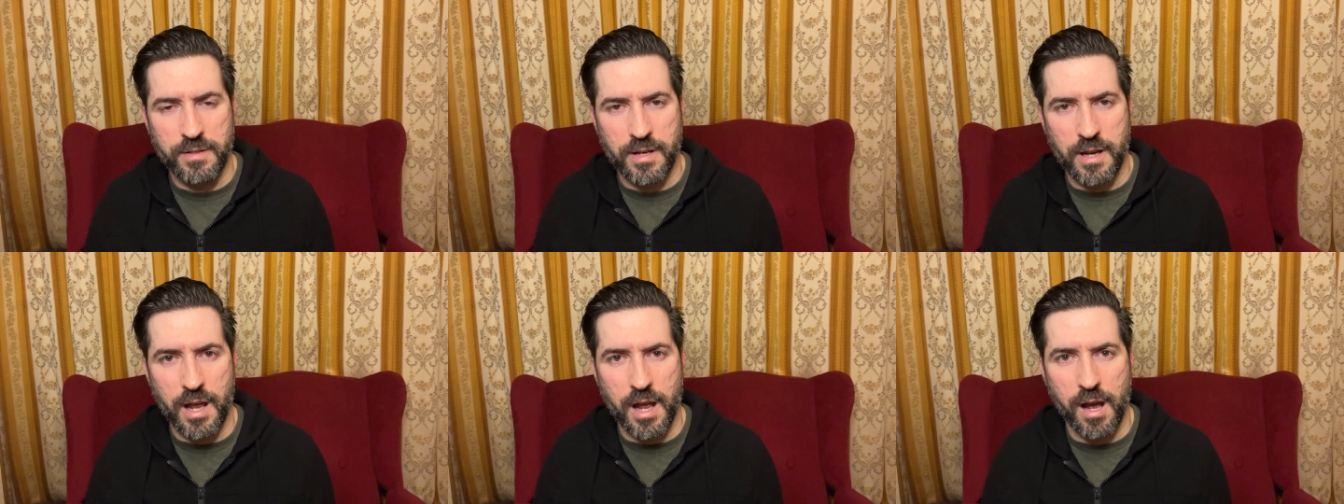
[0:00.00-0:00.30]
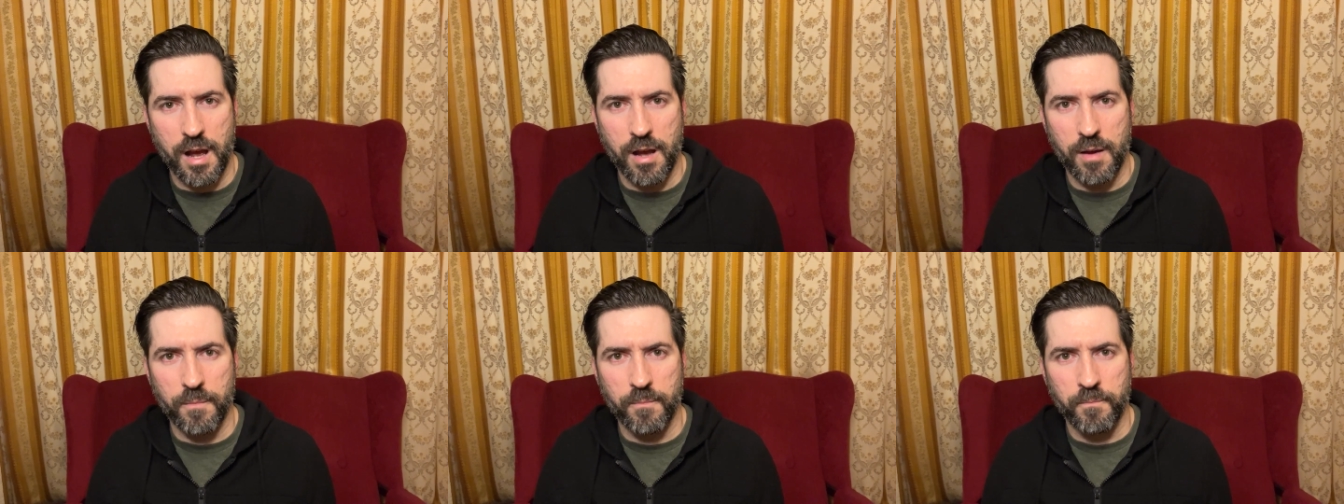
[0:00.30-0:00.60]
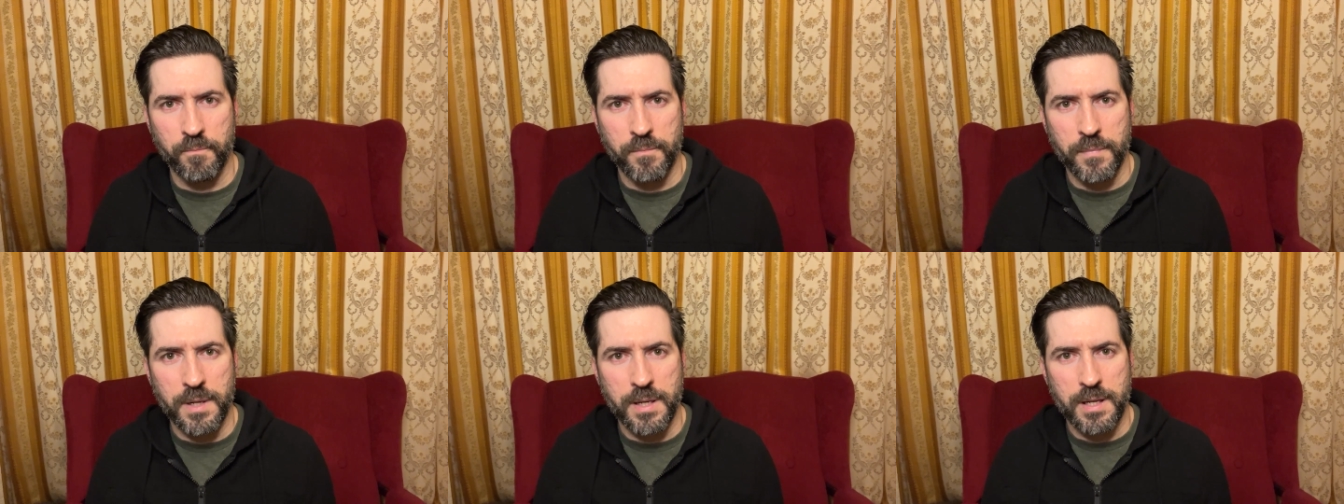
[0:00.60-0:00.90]
and
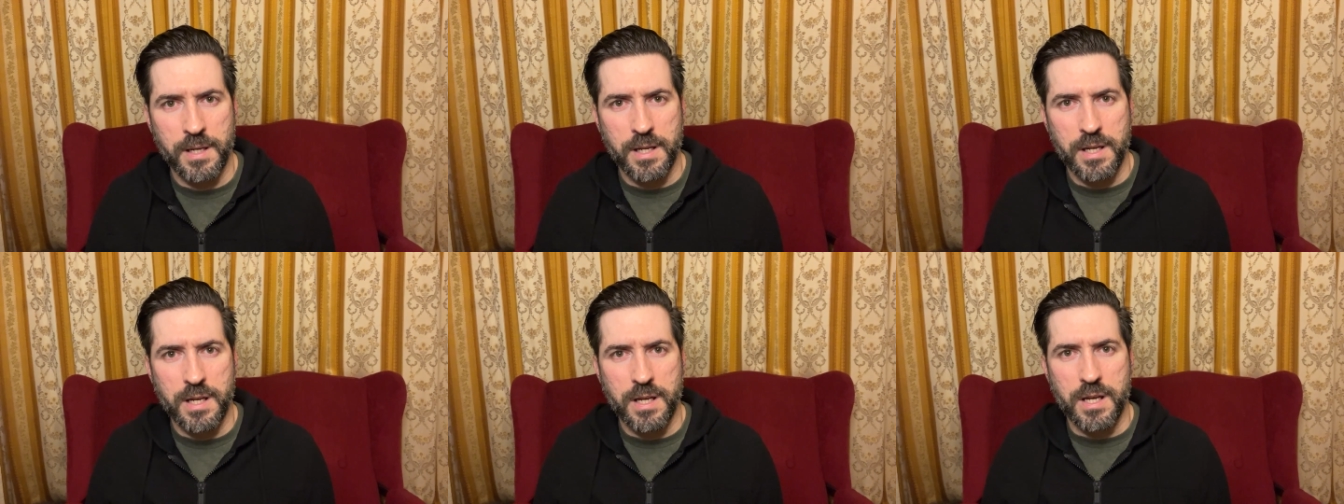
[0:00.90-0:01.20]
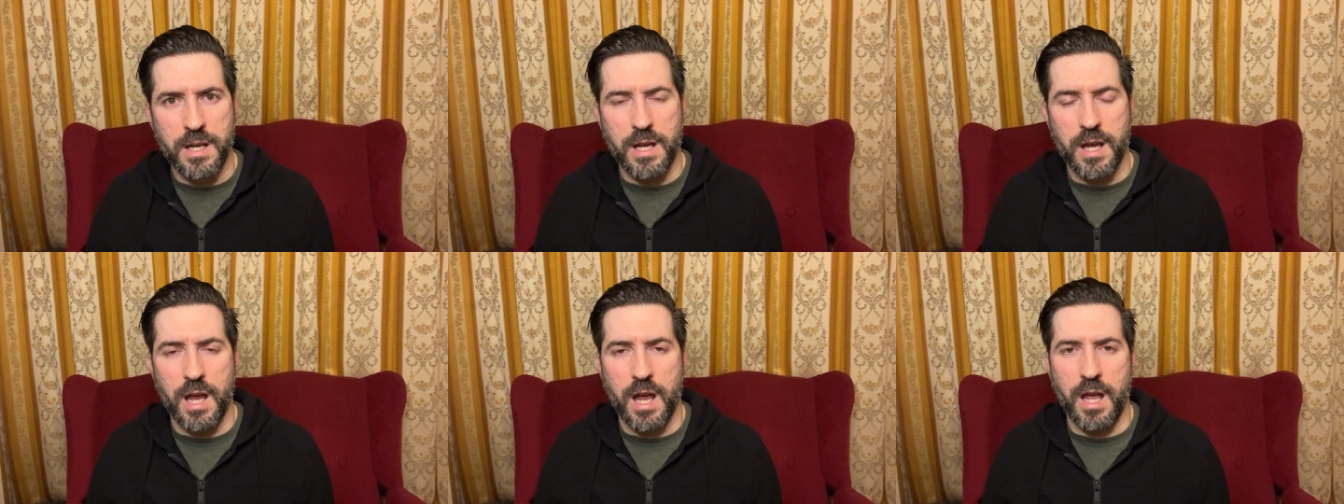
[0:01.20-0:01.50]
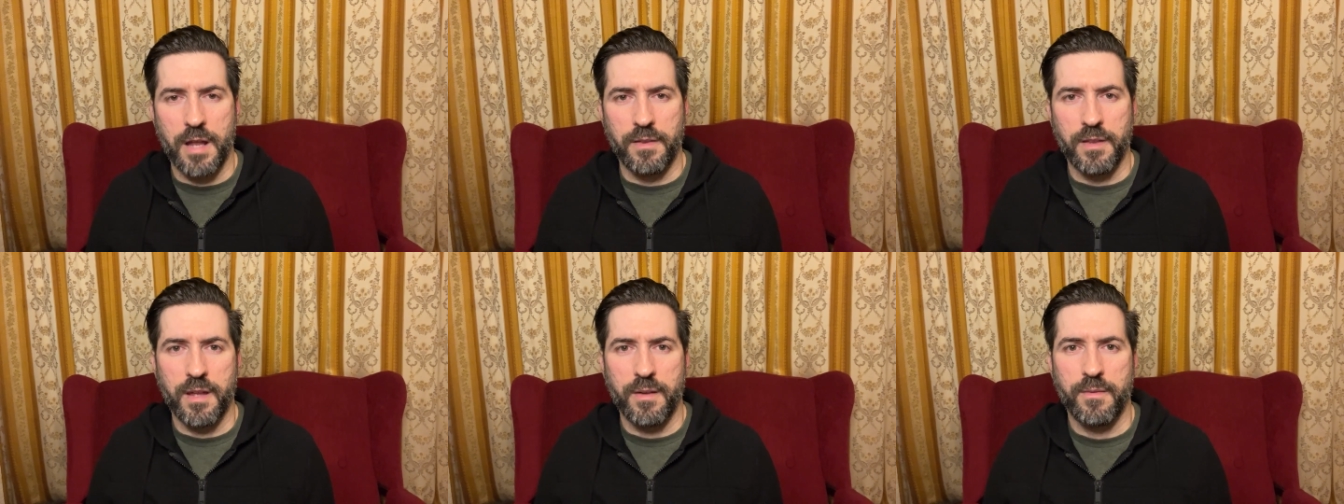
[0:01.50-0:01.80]

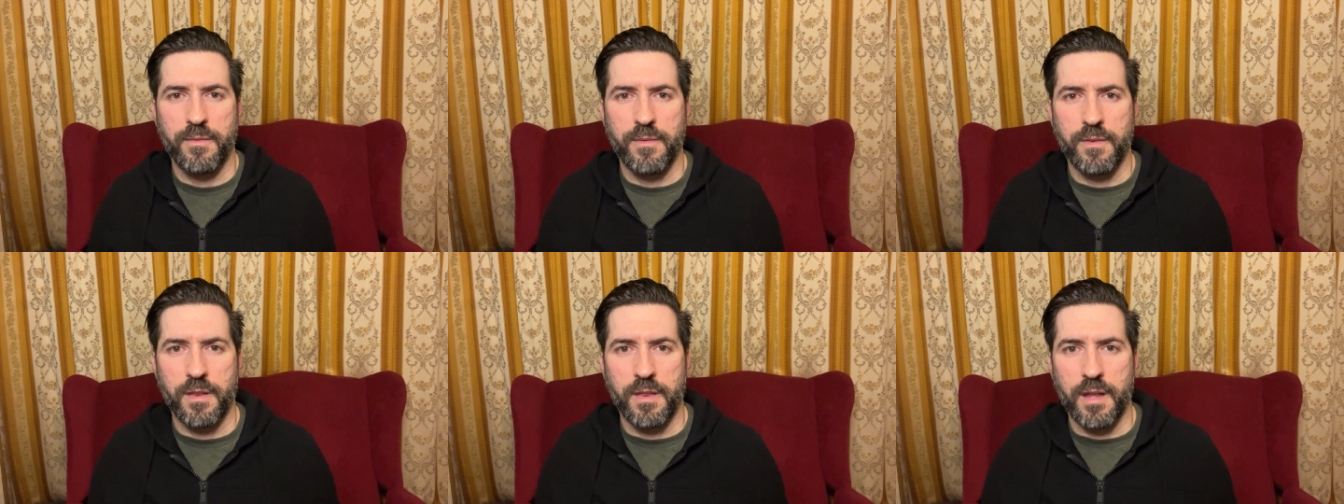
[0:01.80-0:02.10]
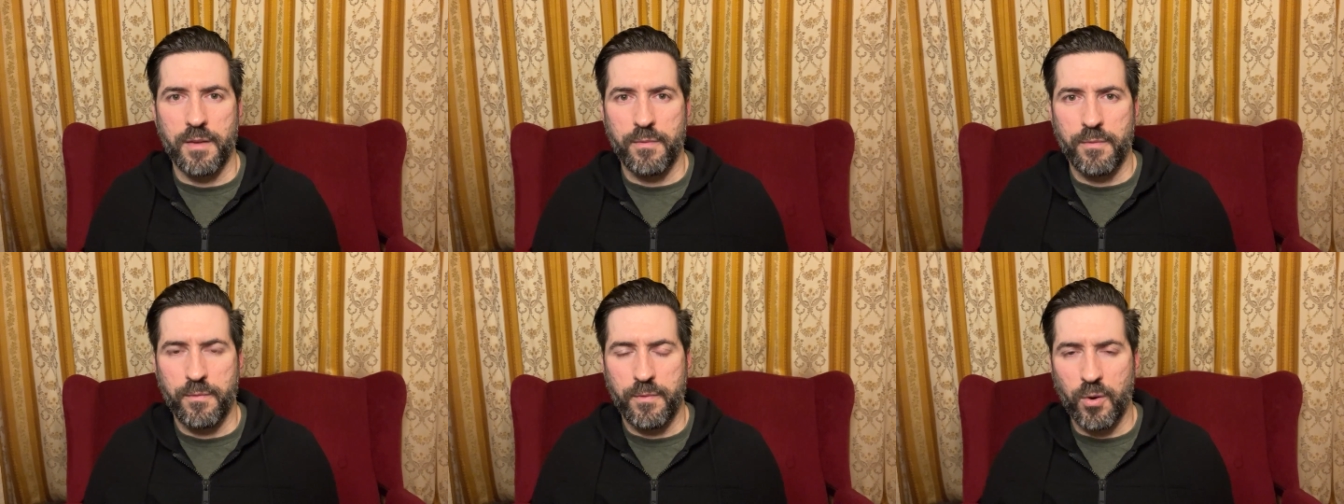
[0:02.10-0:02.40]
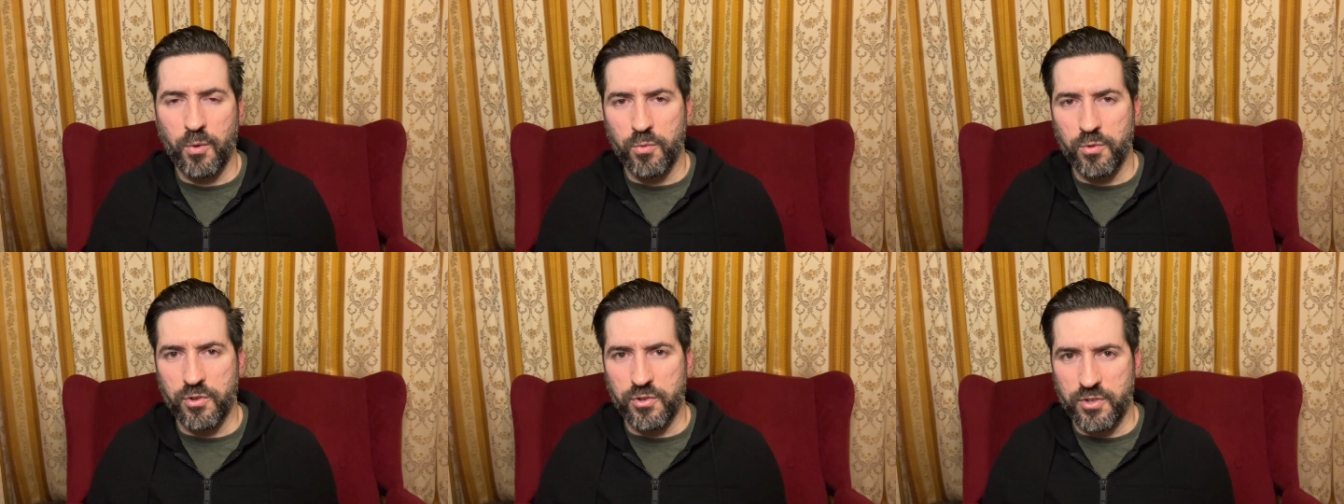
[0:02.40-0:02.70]
they've
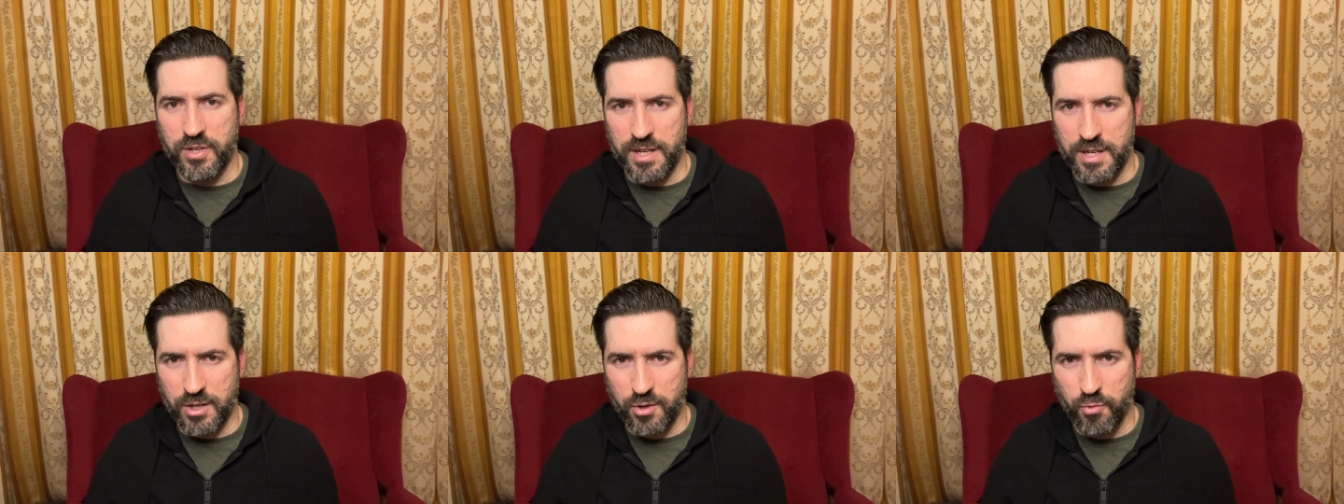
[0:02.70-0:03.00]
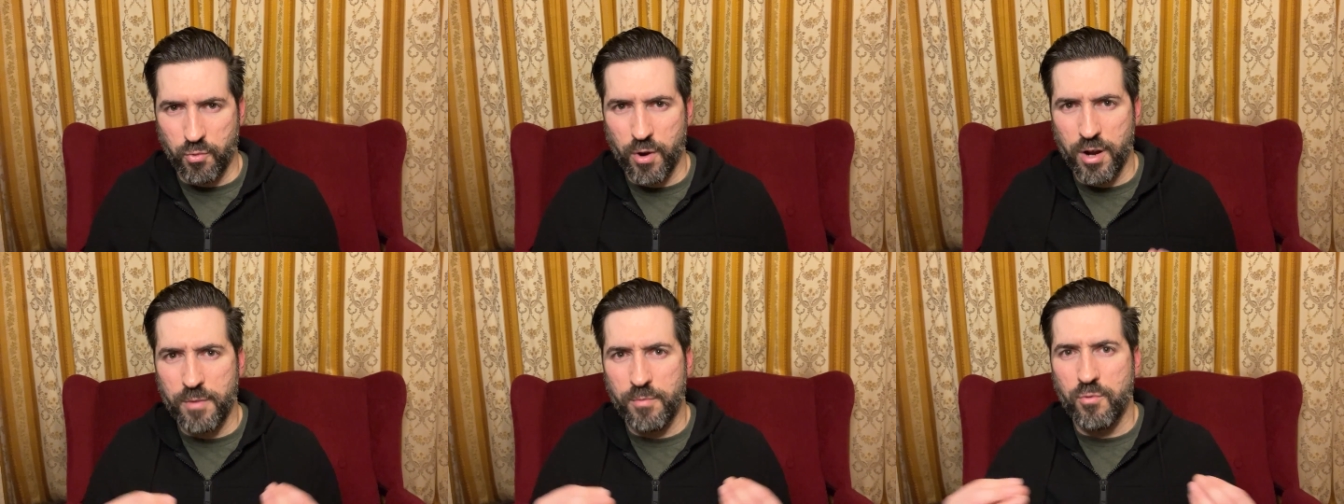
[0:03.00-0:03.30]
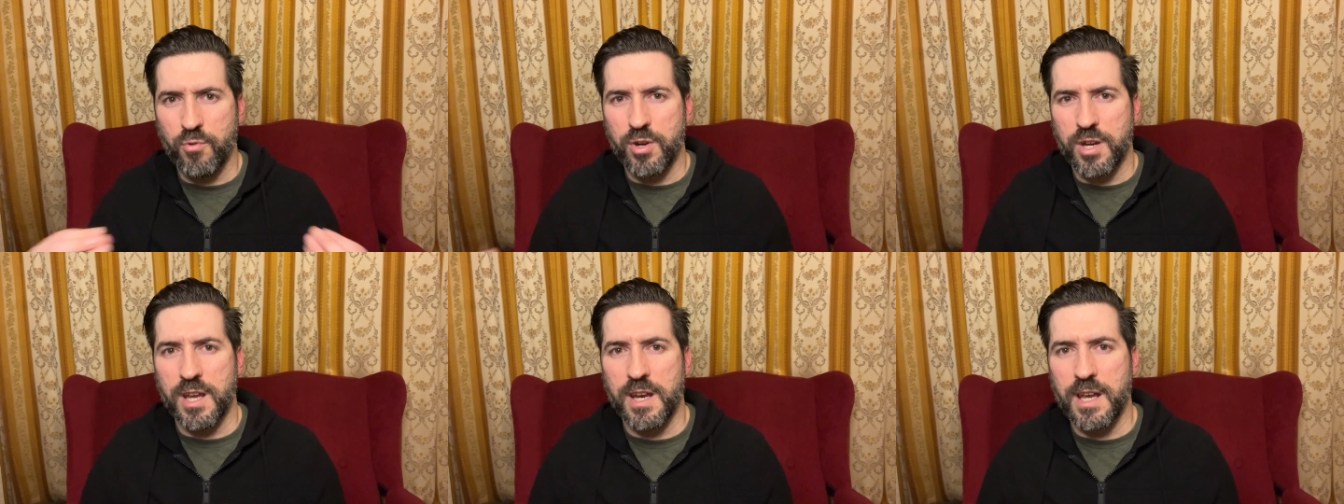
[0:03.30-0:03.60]
felt this
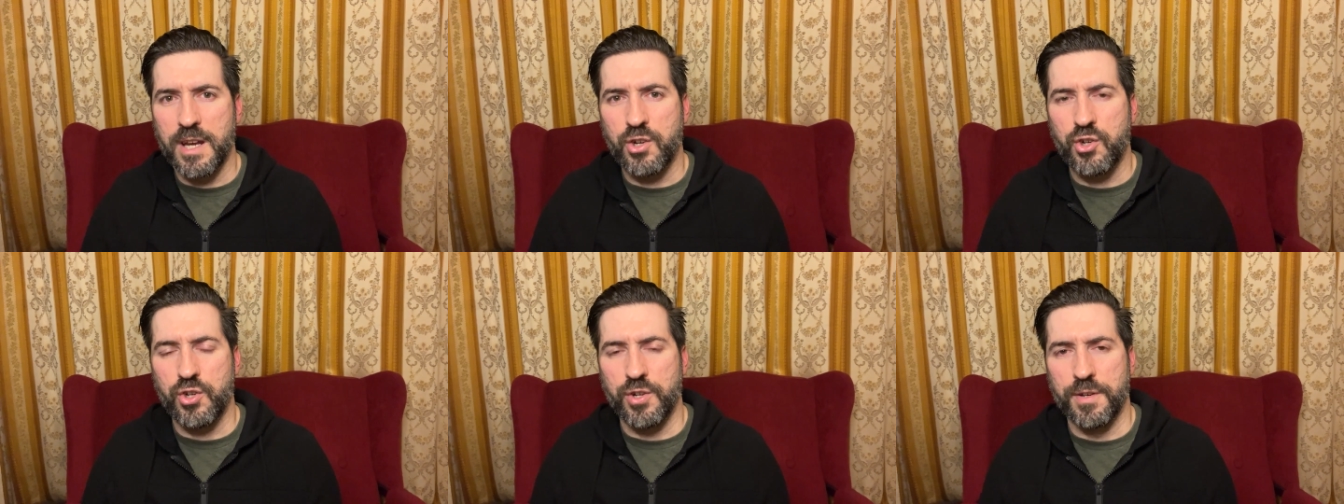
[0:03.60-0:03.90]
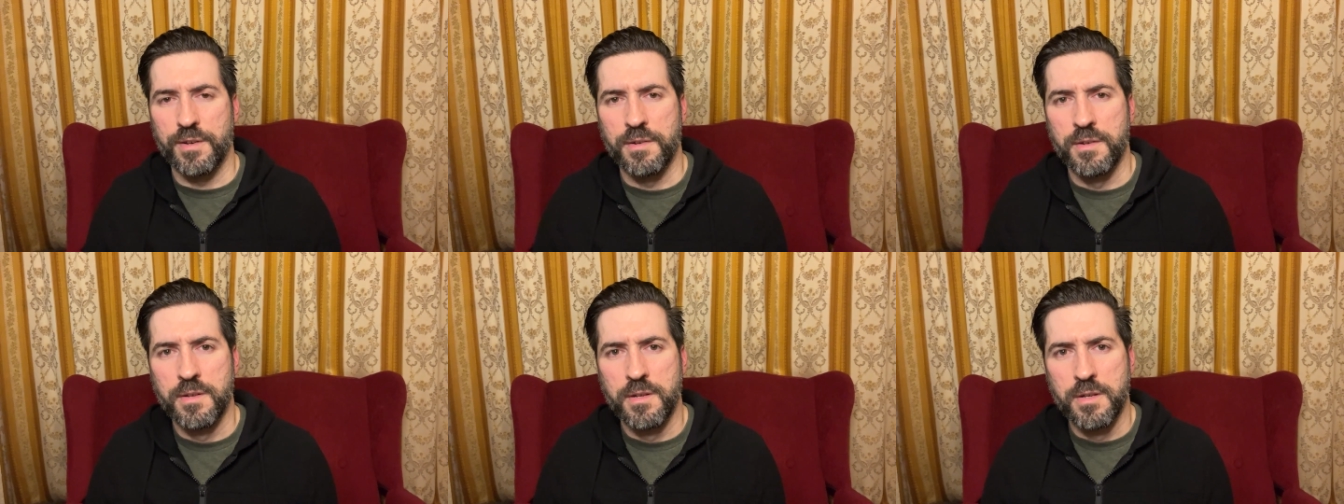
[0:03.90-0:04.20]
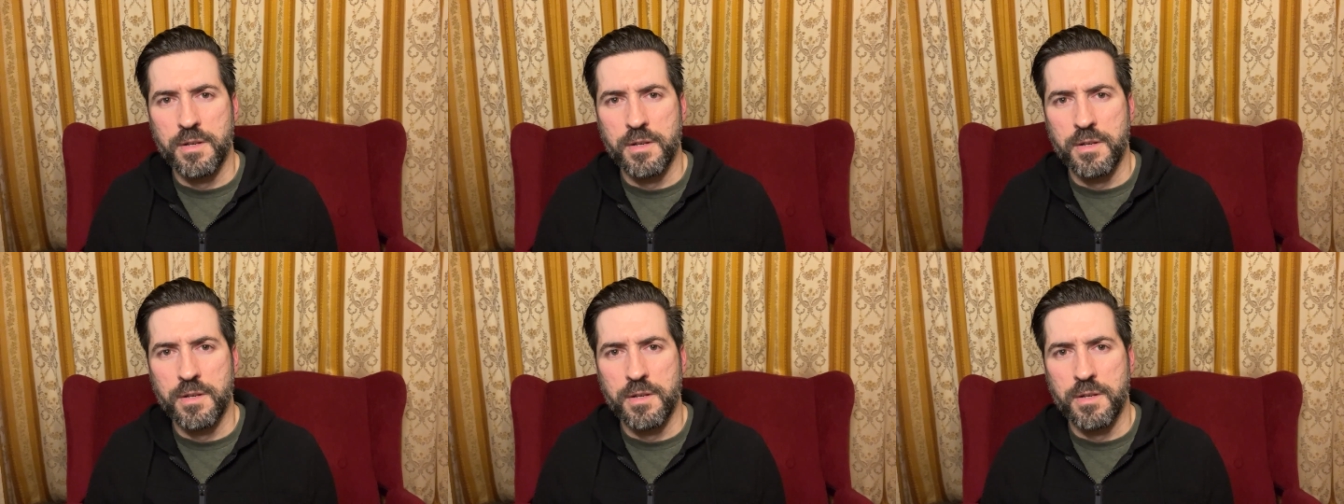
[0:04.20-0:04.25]
incredible connection